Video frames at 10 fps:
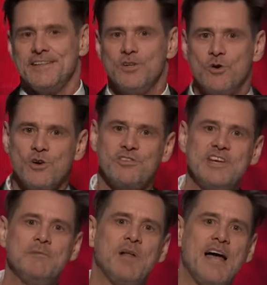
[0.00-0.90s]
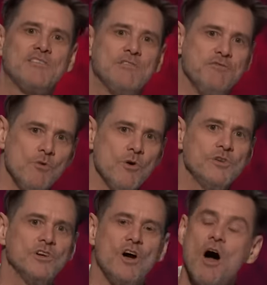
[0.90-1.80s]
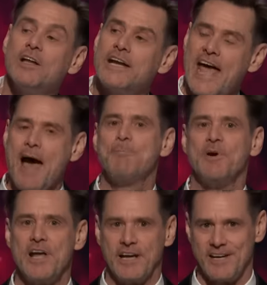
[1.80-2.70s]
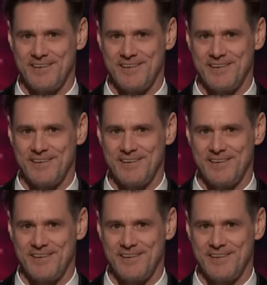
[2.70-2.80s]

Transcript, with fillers: to Christine Blasey Ford, to Colin Kaepernick.